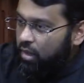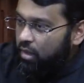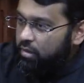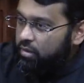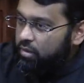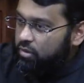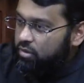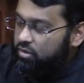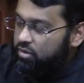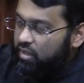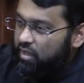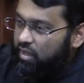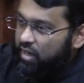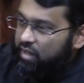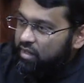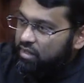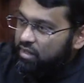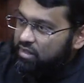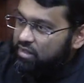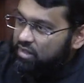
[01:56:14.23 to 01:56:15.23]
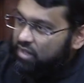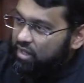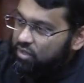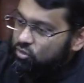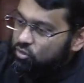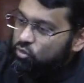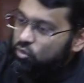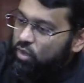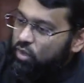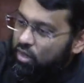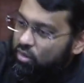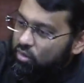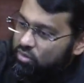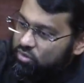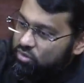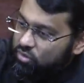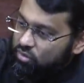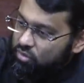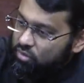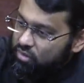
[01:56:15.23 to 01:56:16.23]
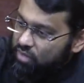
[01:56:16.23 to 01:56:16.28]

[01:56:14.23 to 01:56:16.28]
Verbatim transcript: there's a line that's like two hours or an